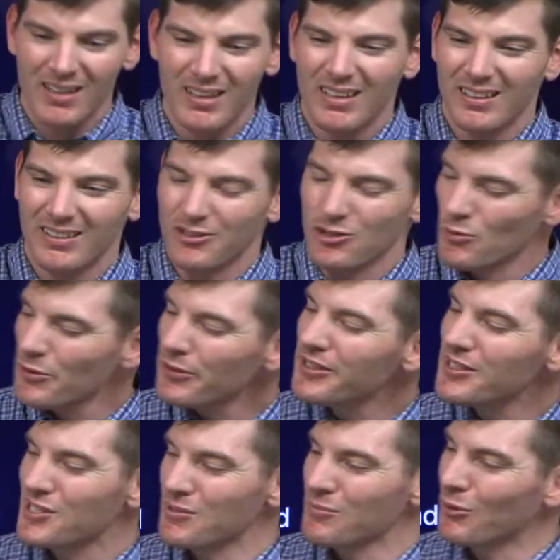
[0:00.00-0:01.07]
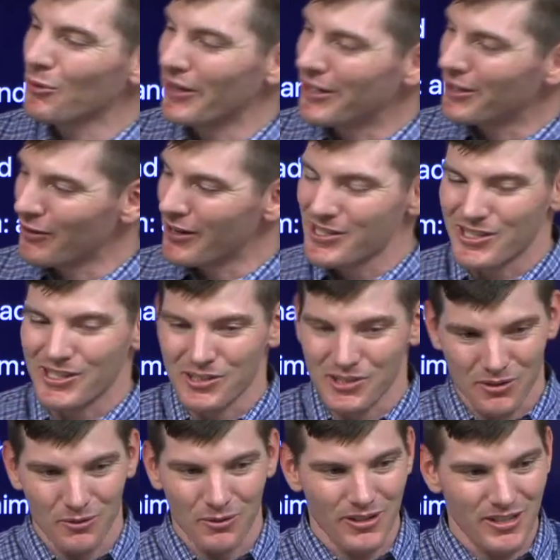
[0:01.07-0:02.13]
There's really some more interesting
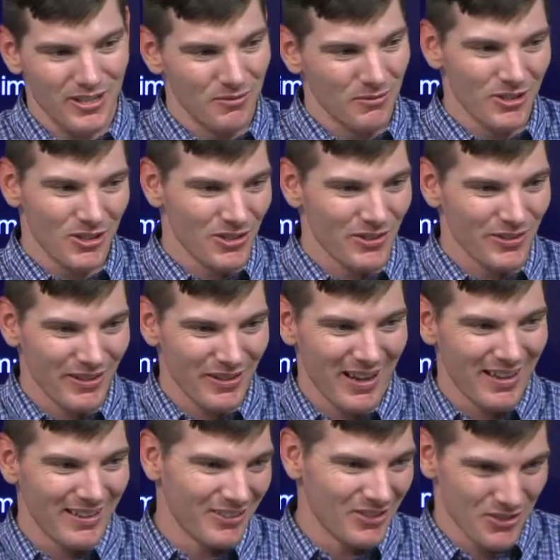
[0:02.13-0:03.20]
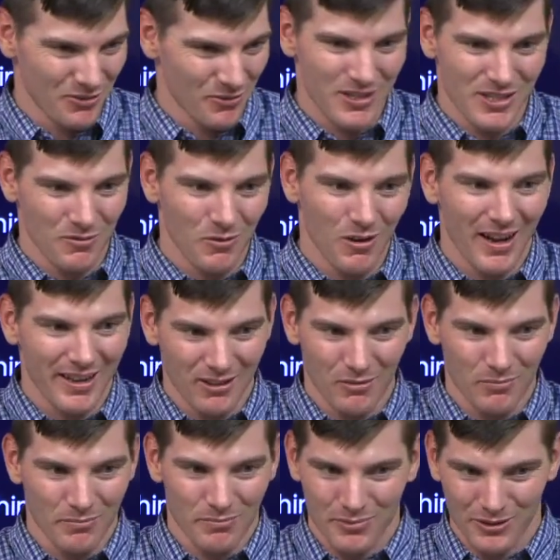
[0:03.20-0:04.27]
stories, which there's a reason why I don't
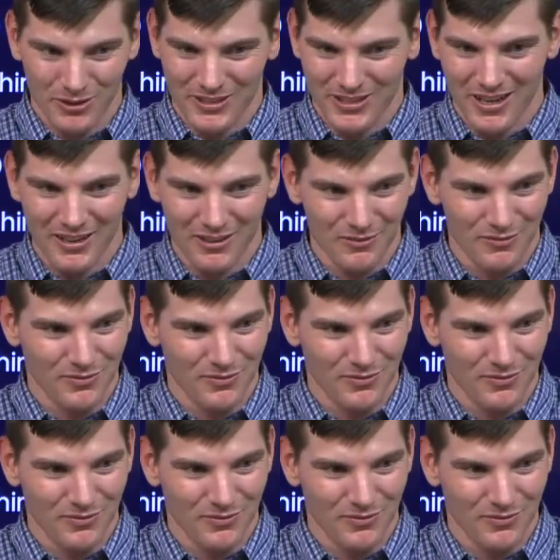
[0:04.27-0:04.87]
put a ton